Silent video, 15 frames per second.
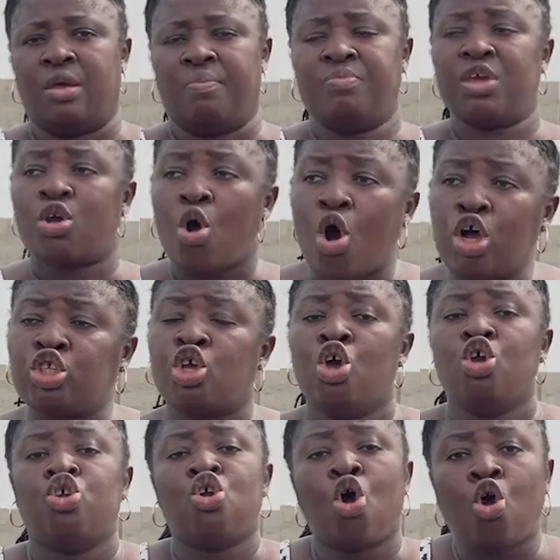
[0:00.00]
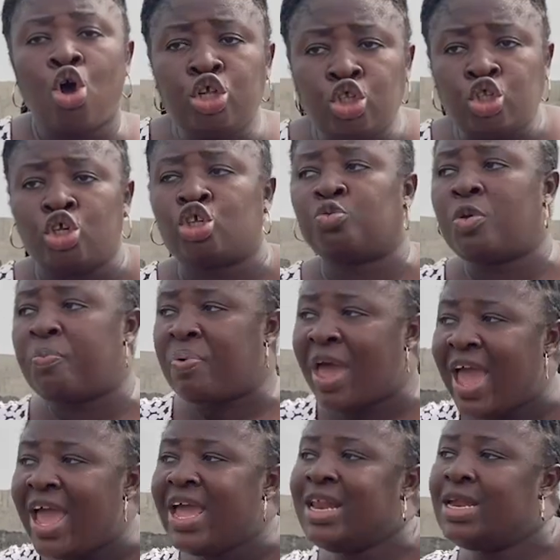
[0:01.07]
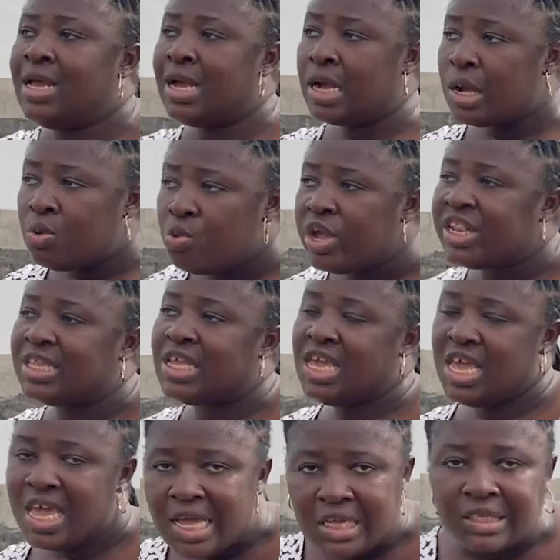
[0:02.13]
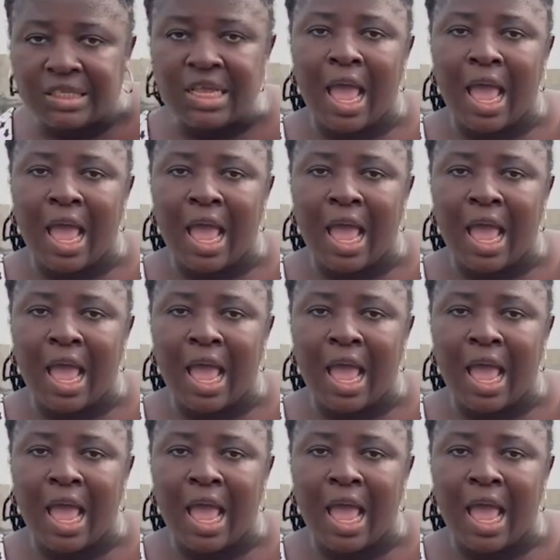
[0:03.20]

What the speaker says: because you're going to just be paying with ease.